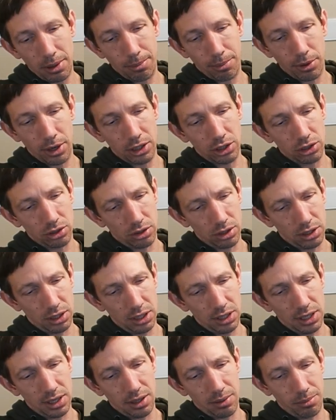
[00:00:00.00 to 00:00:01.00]
of pressure on
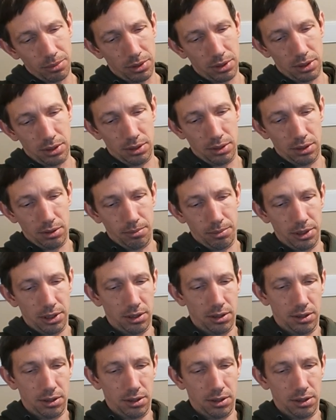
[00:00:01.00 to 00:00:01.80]
there. Now I'm a little bit...